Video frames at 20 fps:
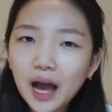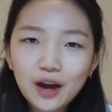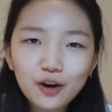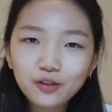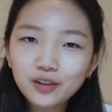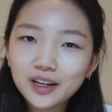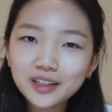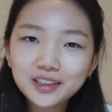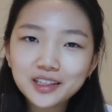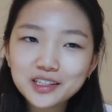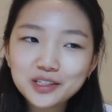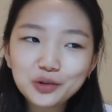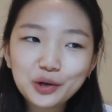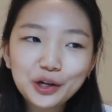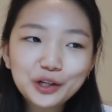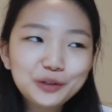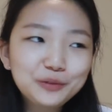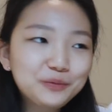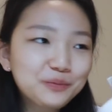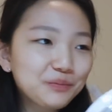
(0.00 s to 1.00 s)
don't like this
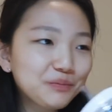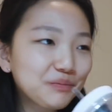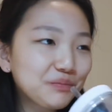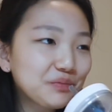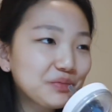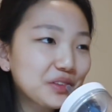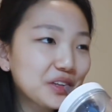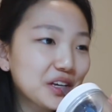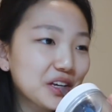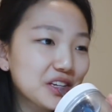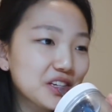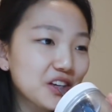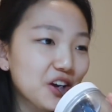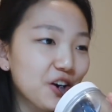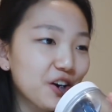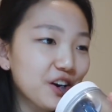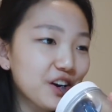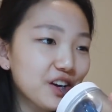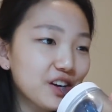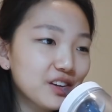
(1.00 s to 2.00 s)
one.
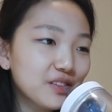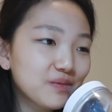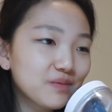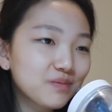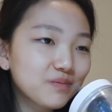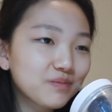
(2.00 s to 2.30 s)
Sorry.